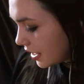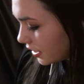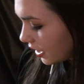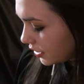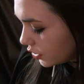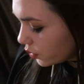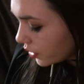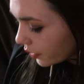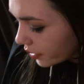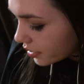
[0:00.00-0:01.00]
And I do
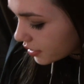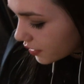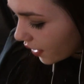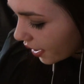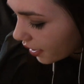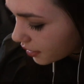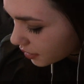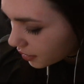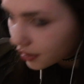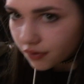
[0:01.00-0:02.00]
notice
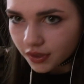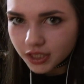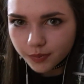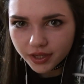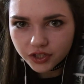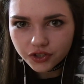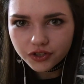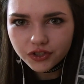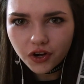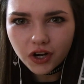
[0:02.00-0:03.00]
that these
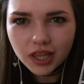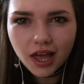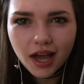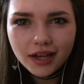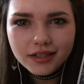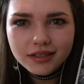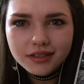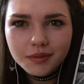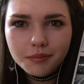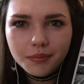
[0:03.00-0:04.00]
pictures are a lot